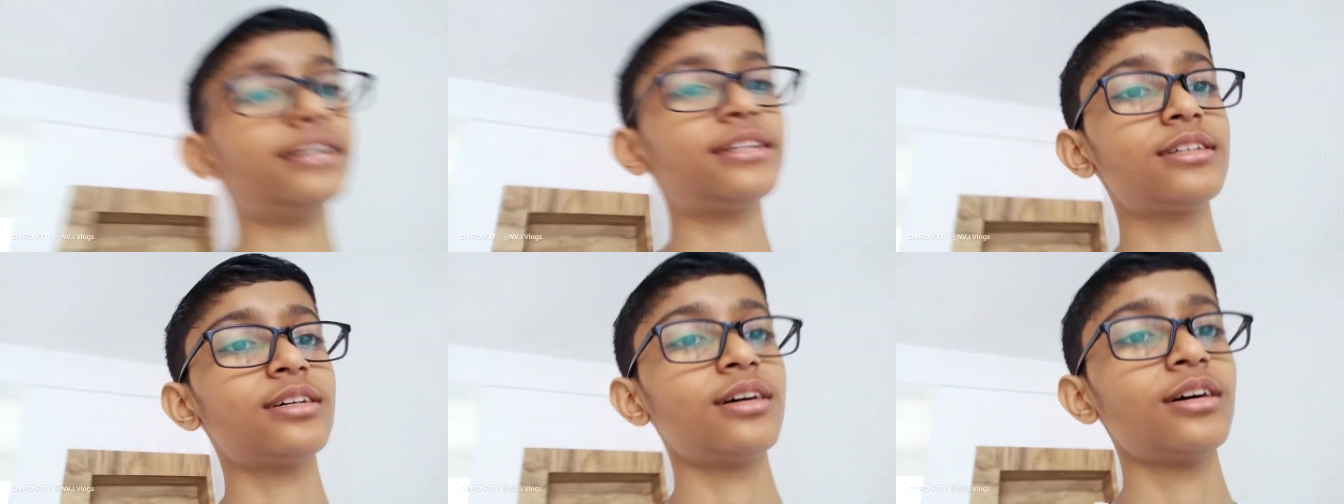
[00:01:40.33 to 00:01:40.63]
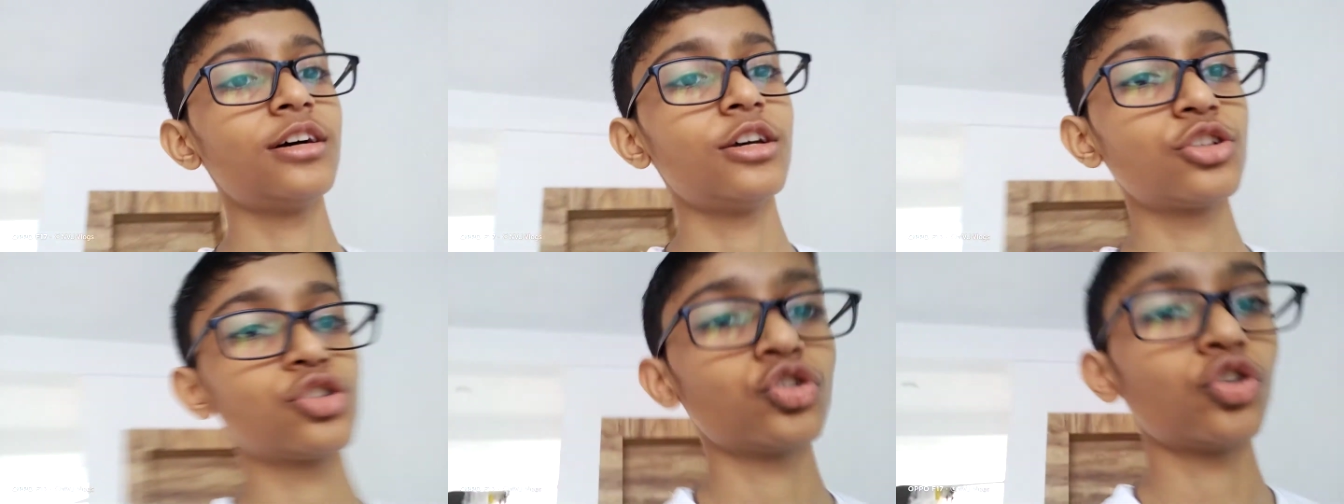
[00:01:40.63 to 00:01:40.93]

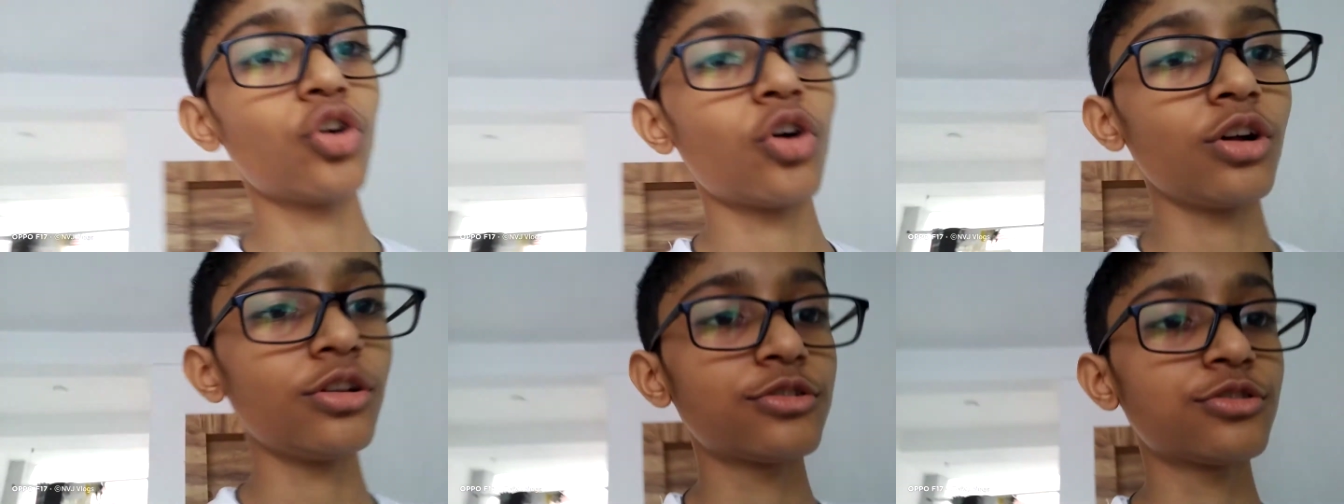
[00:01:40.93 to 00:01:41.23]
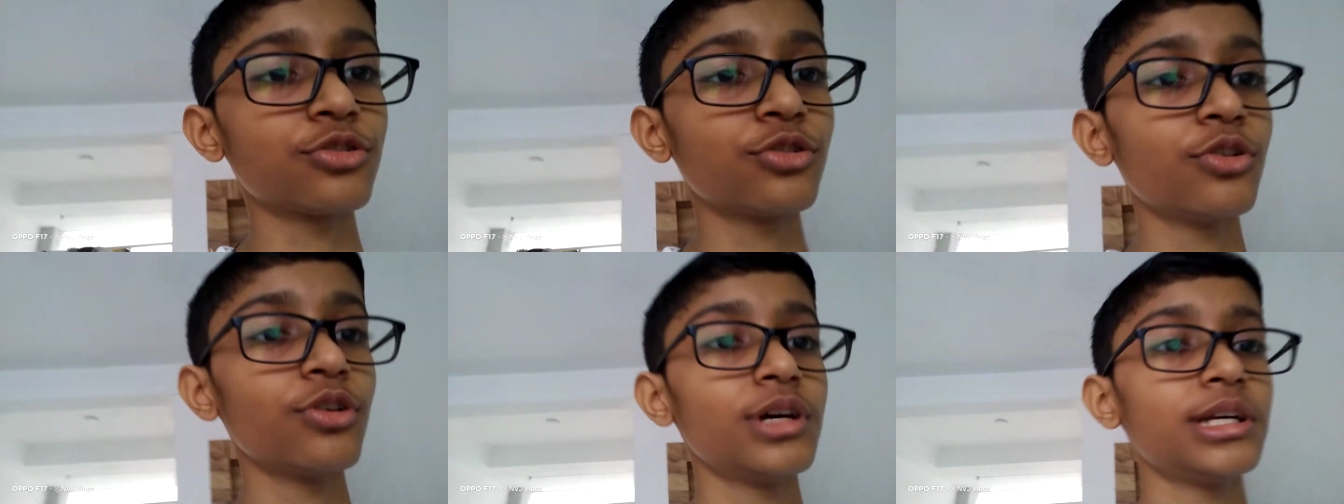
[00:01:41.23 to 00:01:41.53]
So also
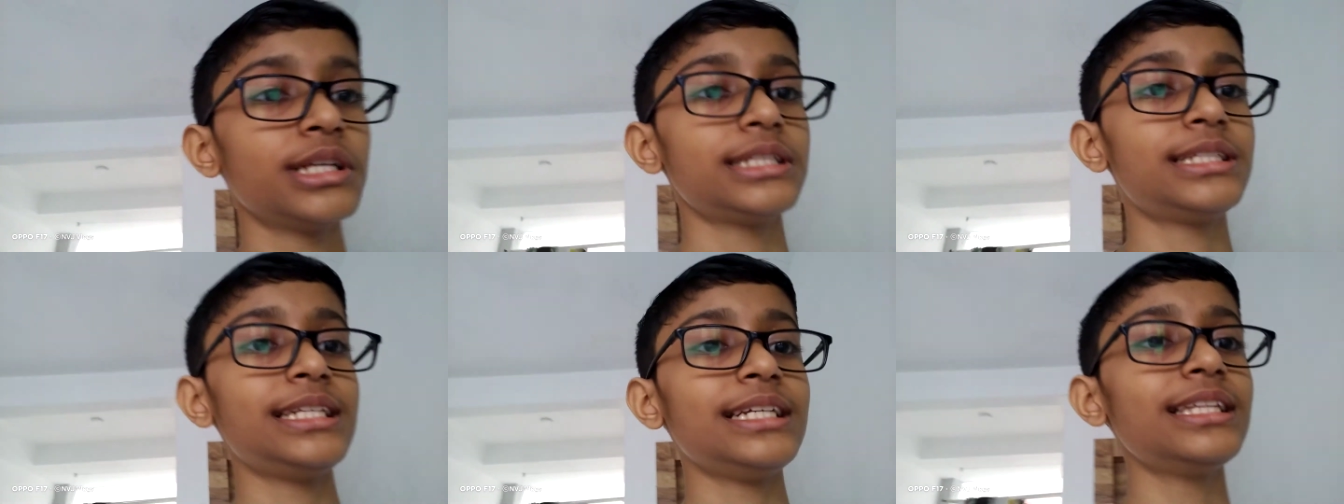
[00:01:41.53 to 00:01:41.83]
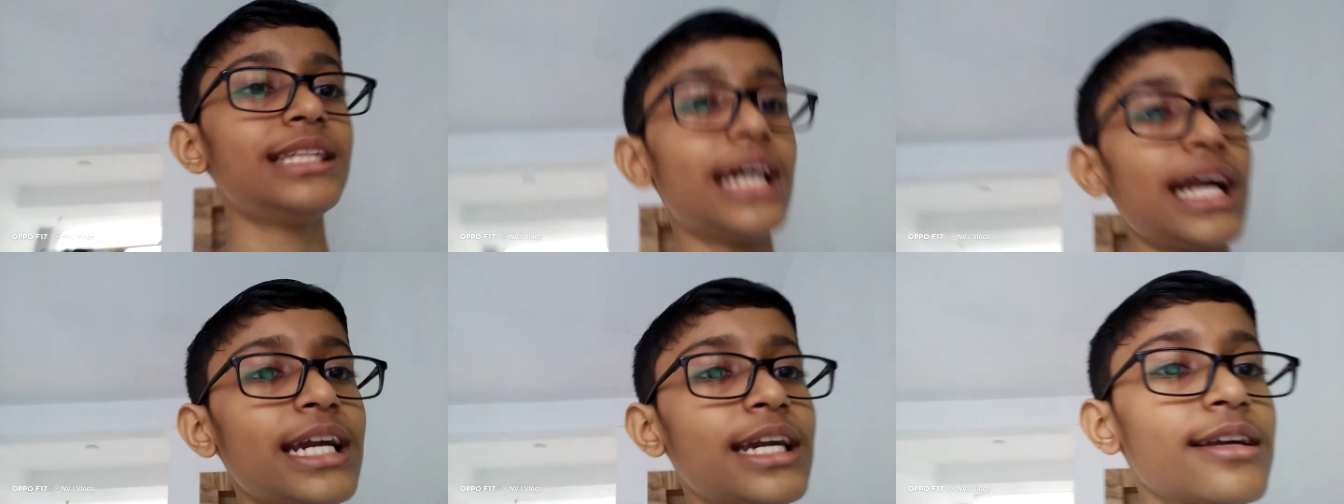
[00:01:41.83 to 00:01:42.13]
see that
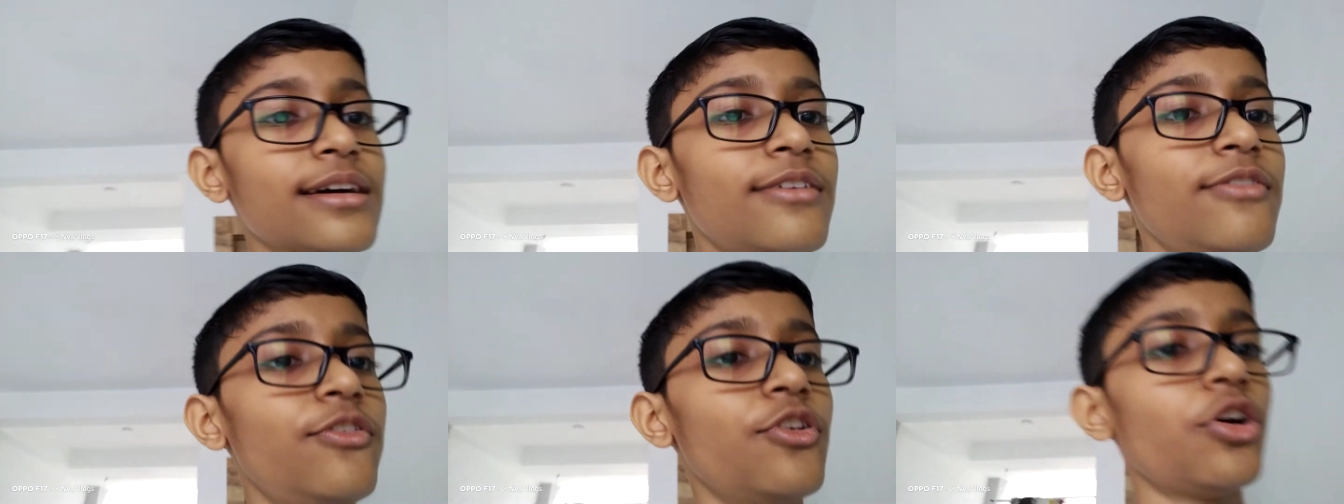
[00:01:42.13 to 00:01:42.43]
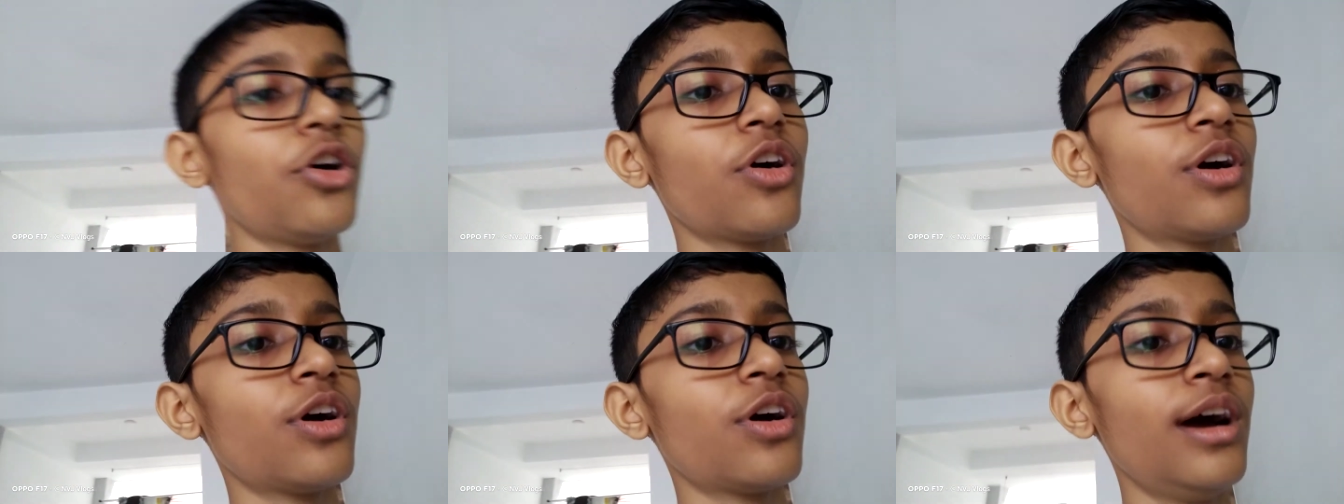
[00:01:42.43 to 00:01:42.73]
vlog
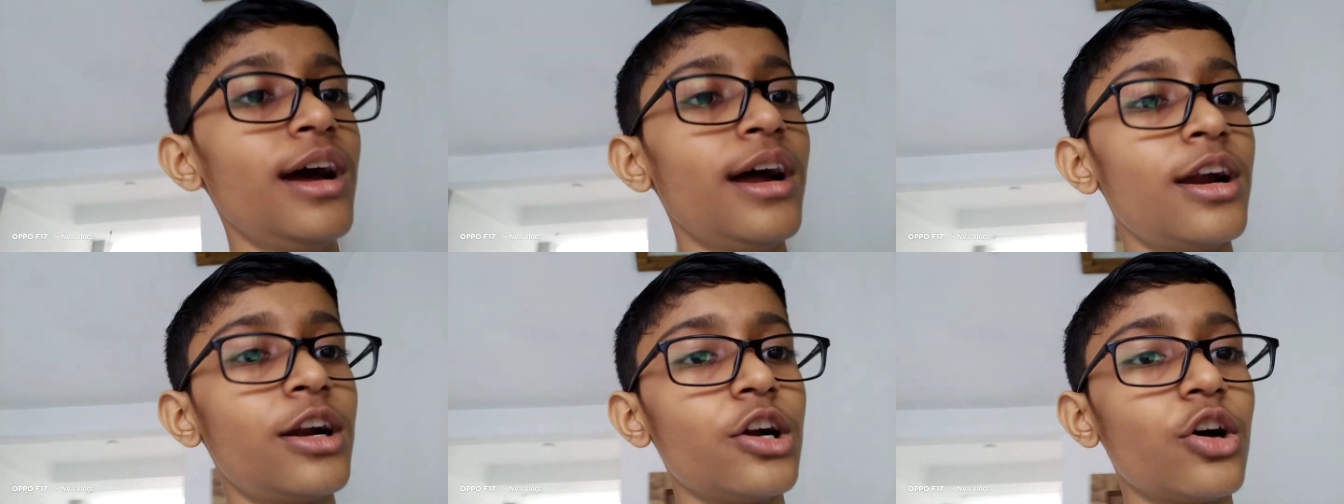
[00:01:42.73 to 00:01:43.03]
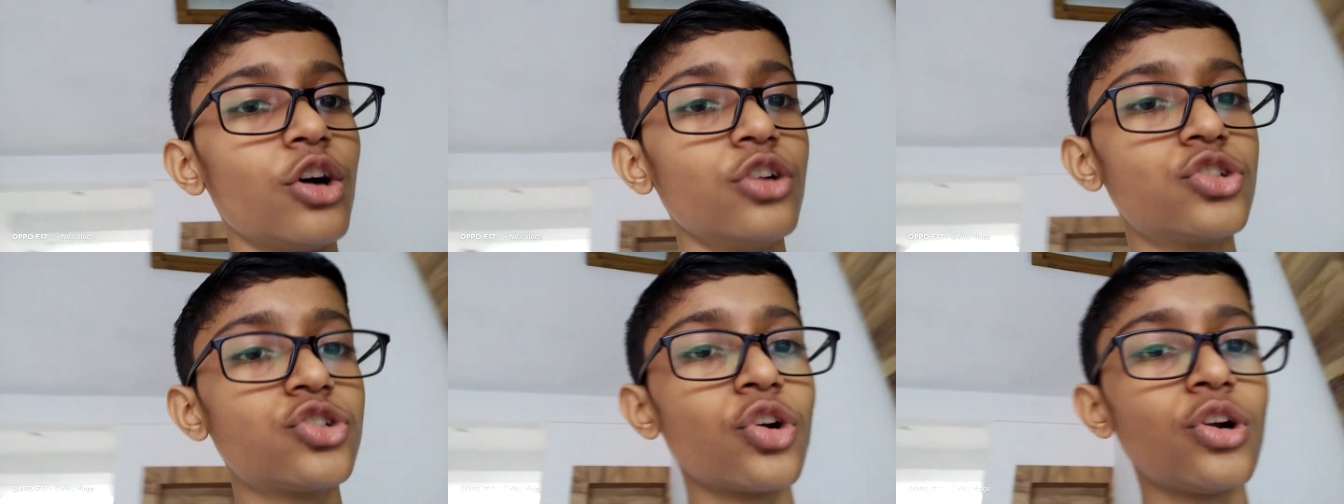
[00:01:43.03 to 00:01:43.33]
and also
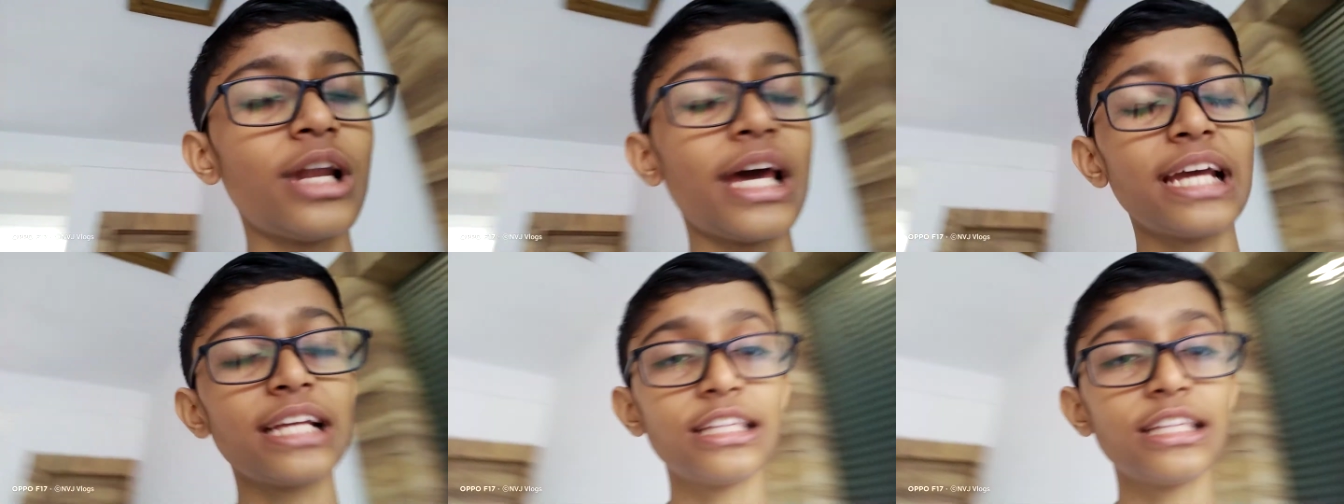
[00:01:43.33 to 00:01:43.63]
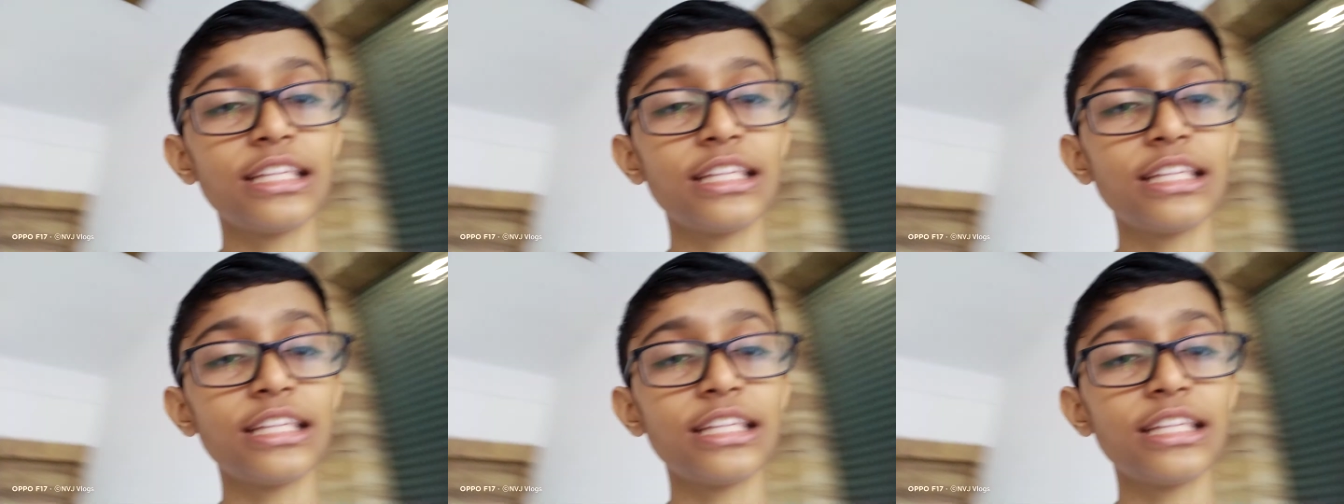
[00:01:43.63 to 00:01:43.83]
like this vlog